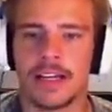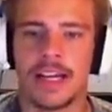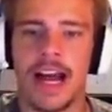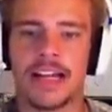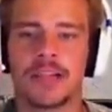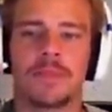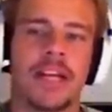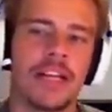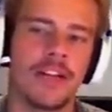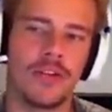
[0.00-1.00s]
Can I
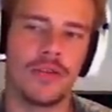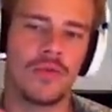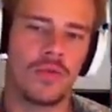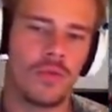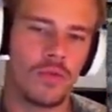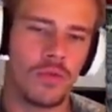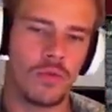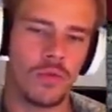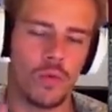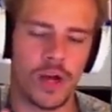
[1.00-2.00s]
explain to you
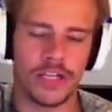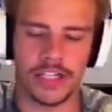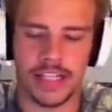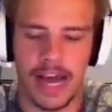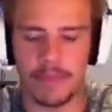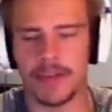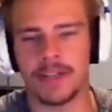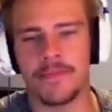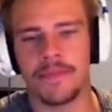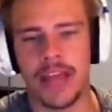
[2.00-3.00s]
what just happened?